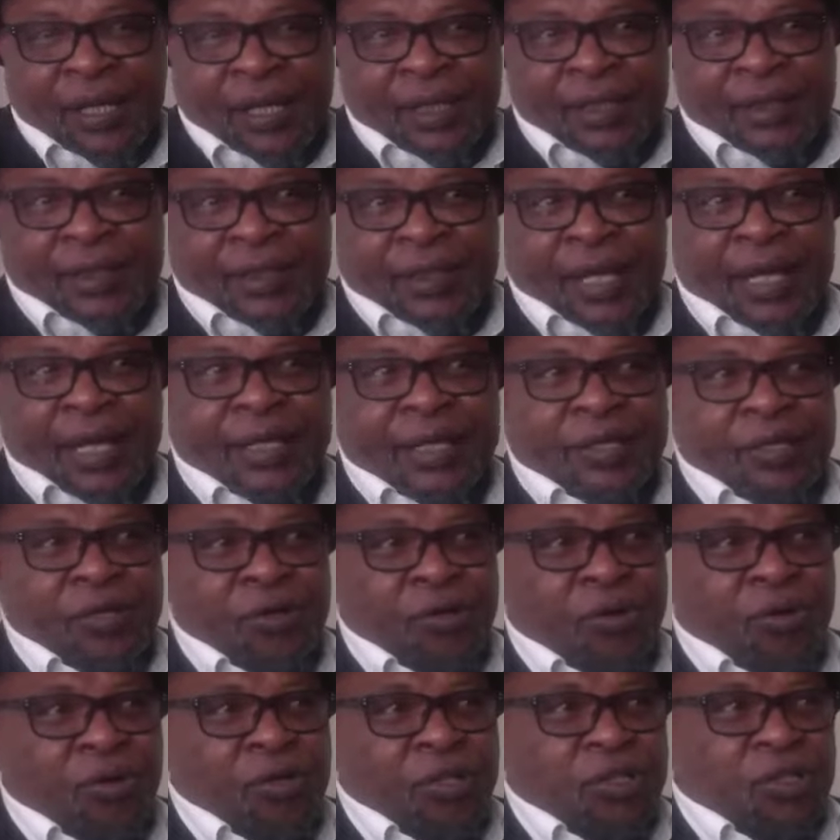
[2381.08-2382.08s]
and
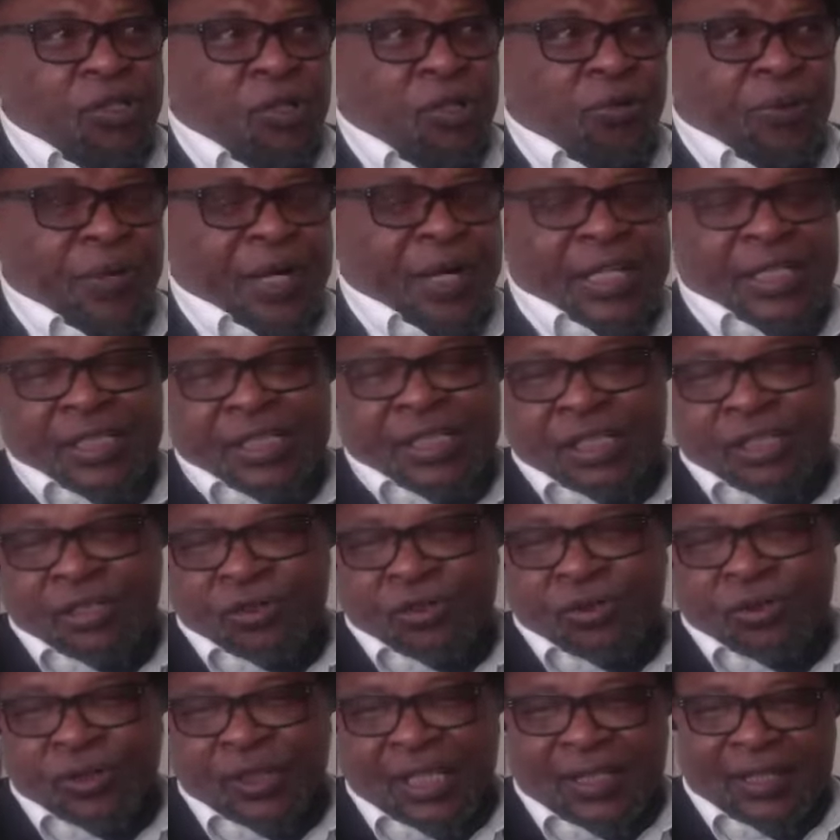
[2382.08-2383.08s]
then you also
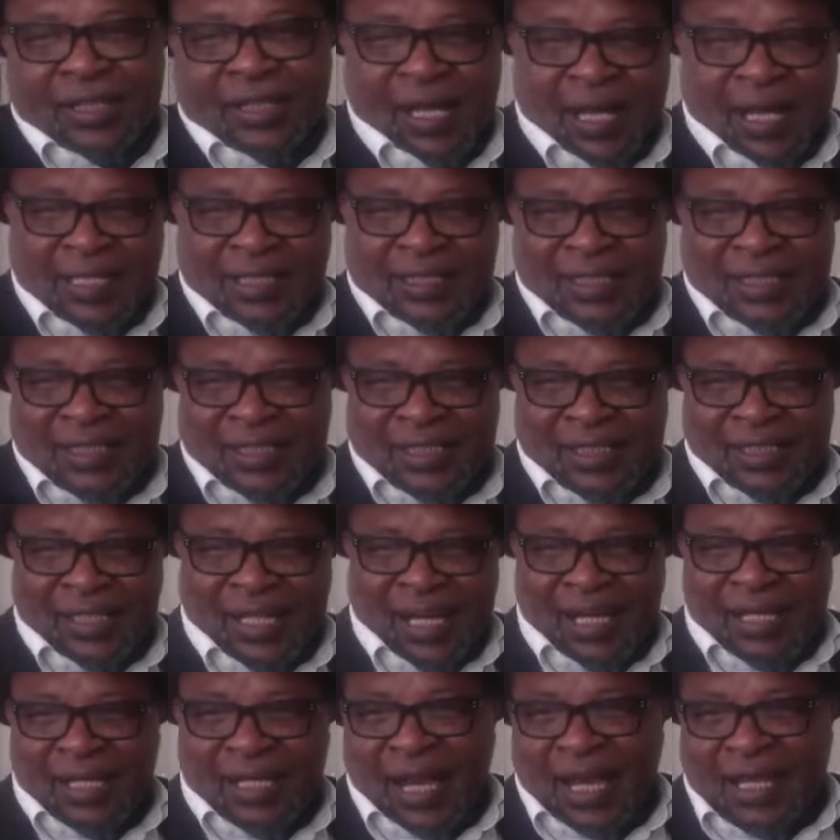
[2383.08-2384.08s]
went into the
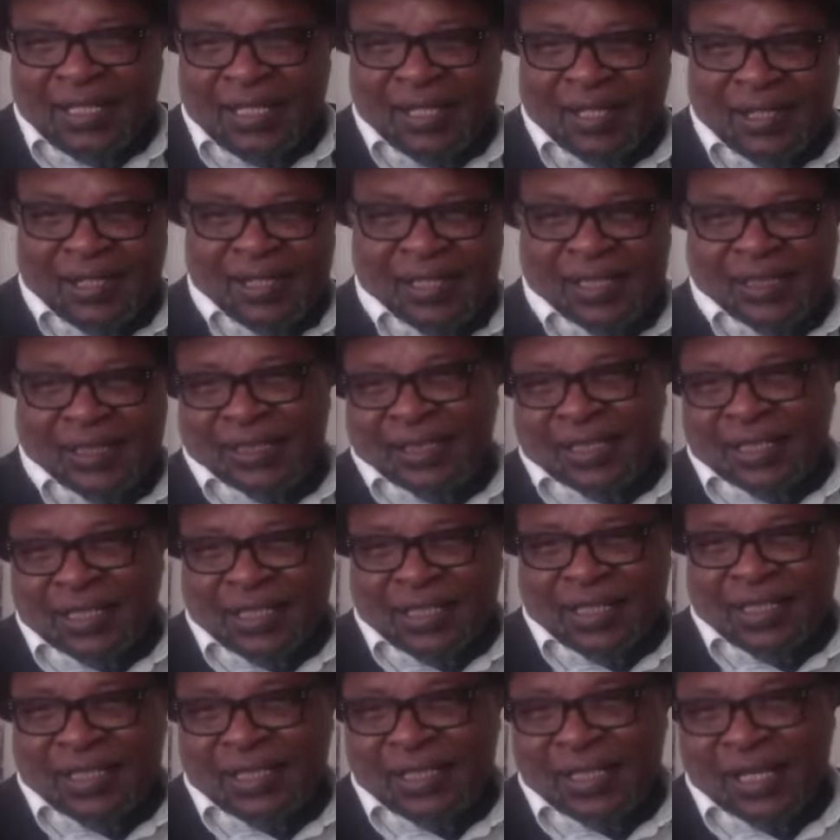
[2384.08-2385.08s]
traditional
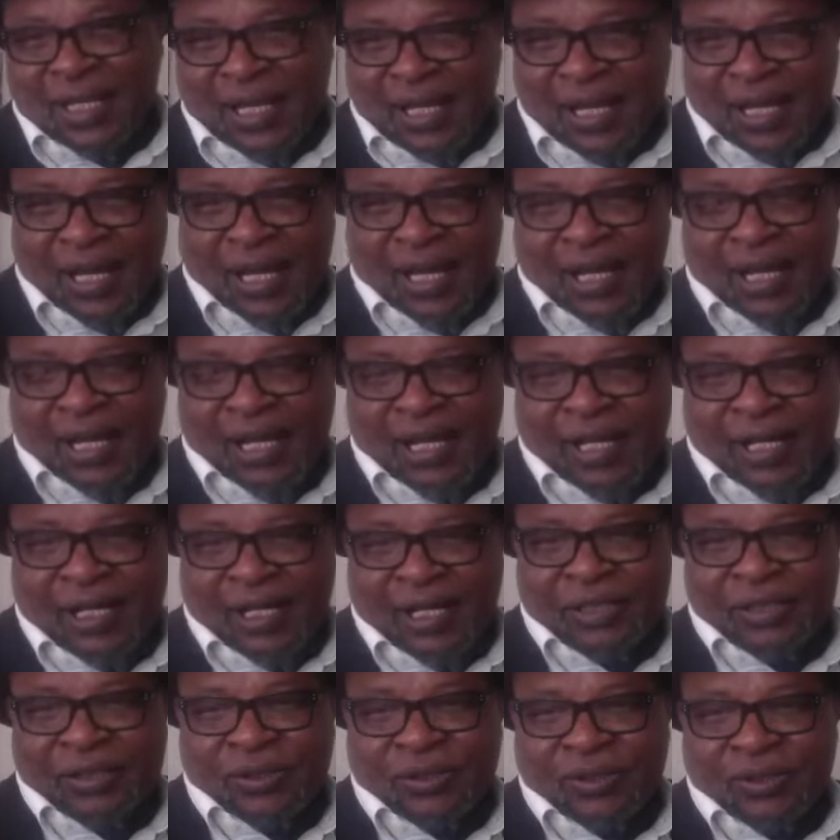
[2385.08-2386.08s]
aesthetics,
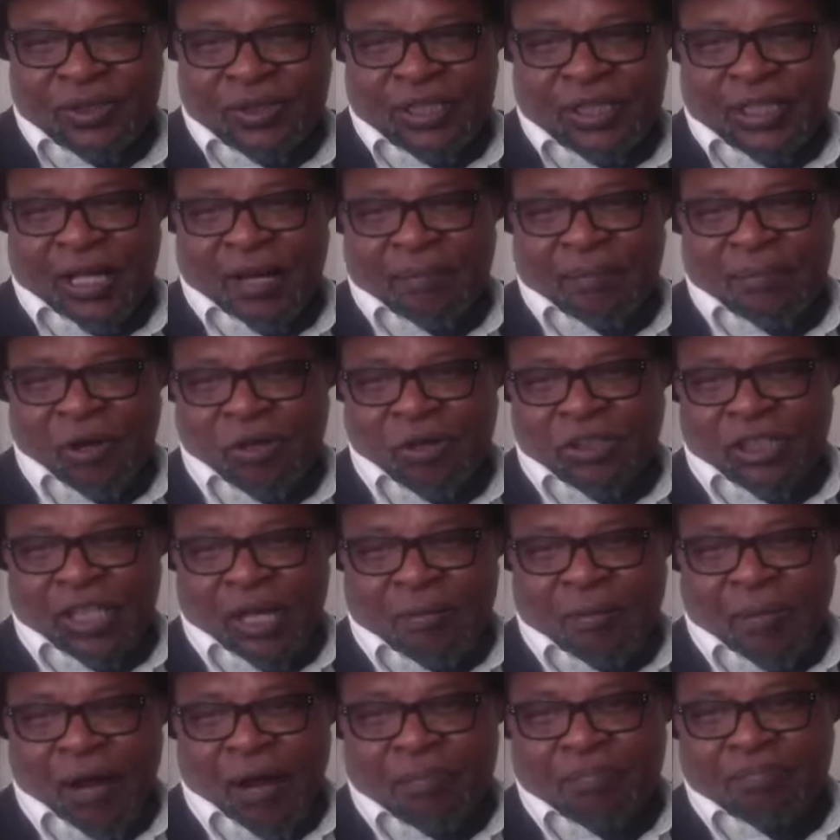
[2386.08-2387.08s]
uh, talking
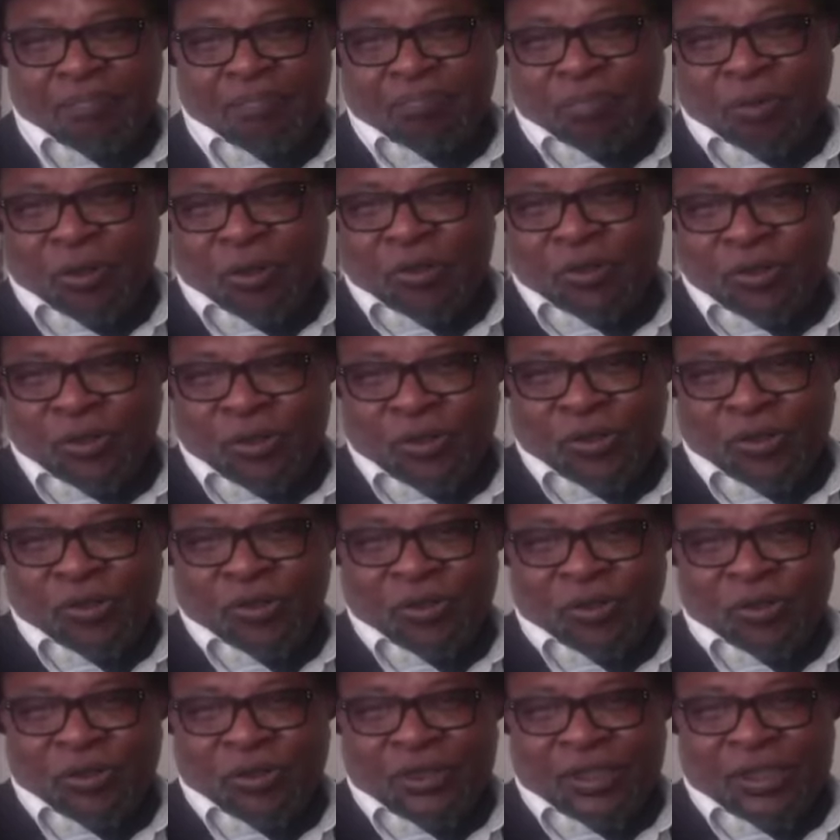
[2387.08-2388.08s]
about
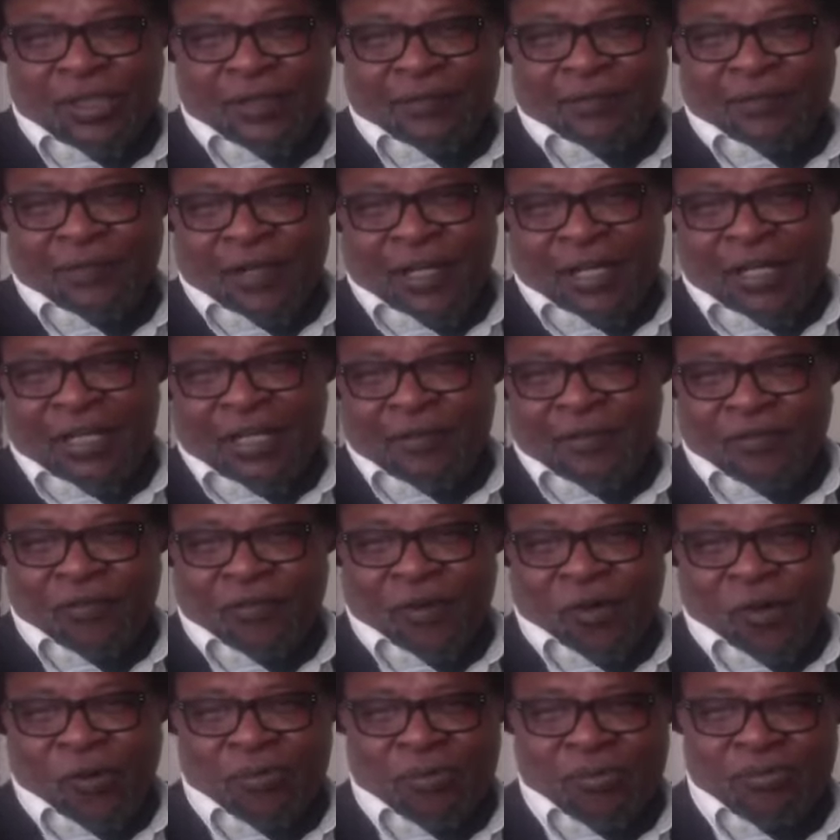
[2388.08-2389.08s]
Amampondo, different
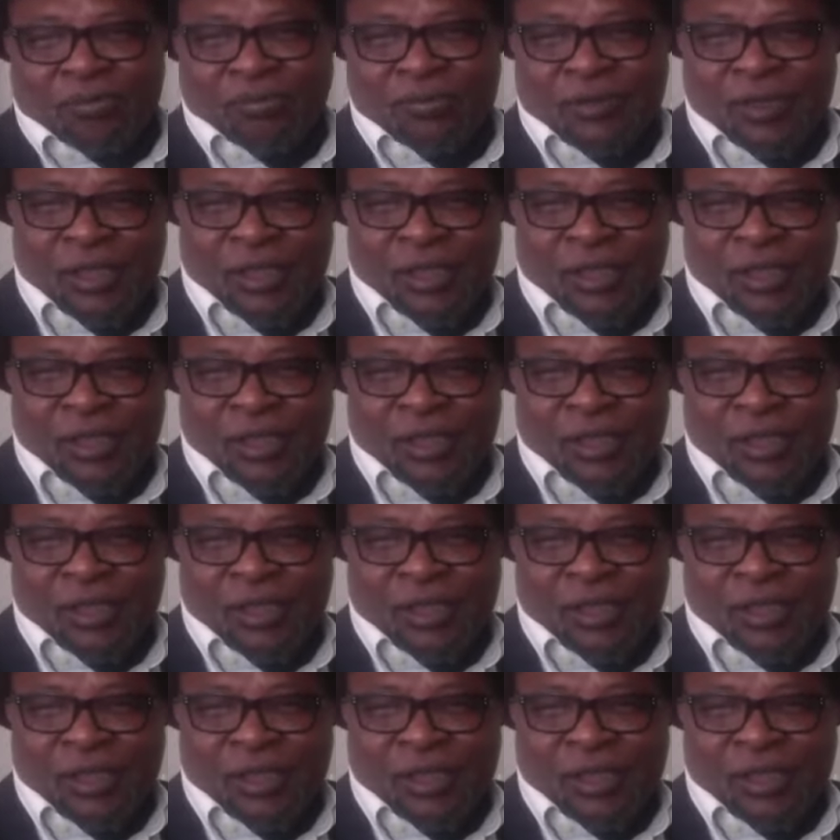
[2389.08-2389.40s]
from